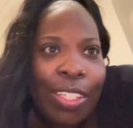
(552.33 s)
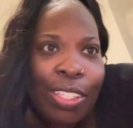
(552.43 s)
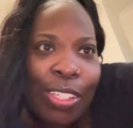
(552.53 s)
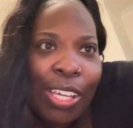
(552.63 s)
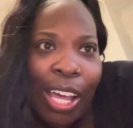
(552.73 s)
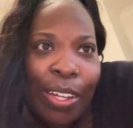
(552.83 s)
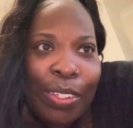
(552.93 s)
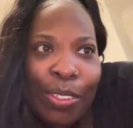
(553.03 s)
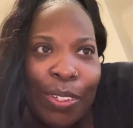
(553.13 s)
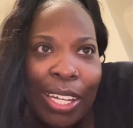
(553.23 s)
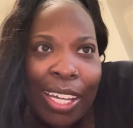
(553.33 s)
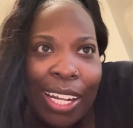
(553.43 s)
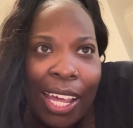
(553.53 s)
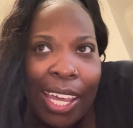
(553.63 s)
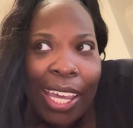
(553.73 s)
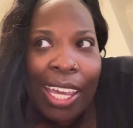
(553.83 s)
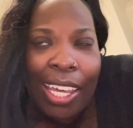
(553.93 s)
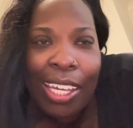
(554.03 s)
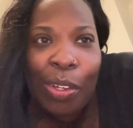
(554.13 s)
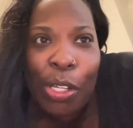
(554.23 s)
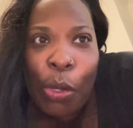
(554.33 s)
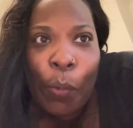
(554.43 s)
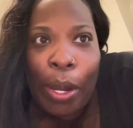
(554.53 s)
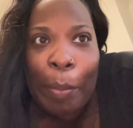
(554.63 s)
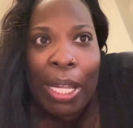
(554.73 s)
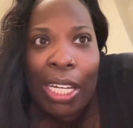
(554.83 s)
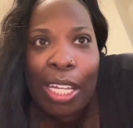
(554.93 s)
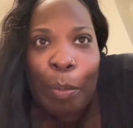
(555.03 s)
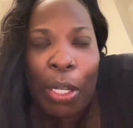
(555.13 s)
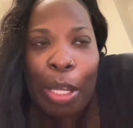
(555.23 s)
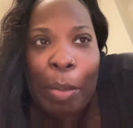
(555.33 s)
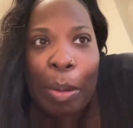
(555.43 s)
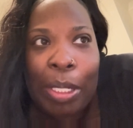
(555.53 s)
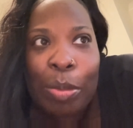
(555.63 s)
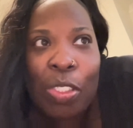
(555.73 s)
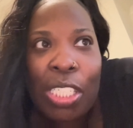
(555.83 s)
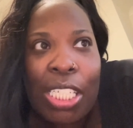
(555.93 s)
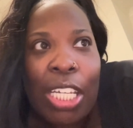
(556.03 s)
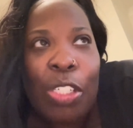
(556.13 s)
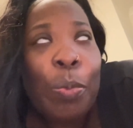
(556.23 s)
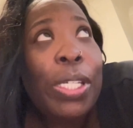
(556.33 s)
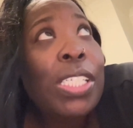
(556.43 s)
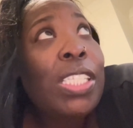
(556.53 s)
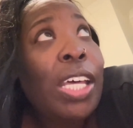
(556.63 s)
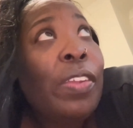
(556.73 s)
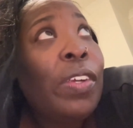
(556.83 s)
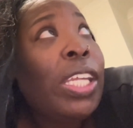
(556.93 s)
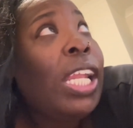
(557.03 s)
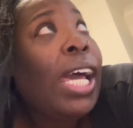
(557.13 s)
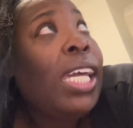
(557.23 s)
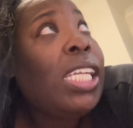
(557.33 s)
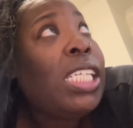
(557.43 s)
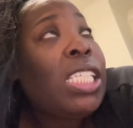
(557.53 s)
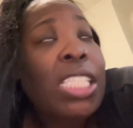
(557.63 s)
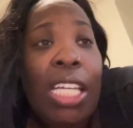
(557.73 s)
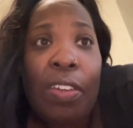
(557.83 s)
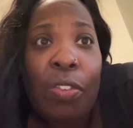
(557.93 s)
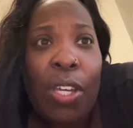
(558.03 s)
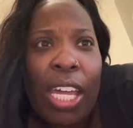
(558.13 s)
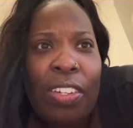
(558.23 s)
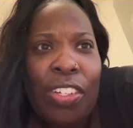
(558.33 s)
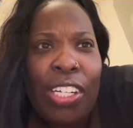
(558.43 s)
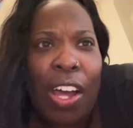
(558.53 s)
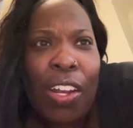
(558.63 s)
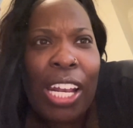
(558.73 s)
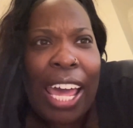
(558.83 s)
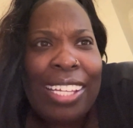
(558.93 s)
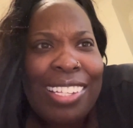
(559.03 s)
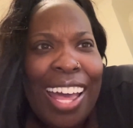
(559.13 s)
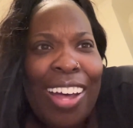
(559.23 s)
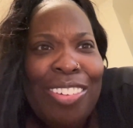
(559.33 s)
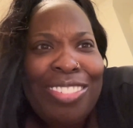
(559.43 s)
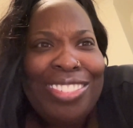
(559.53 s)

do y'all do that? Like your grandma and them or your mom did? used to tell you when it's thundering and lightning and stuff, you got to turn all the lights off.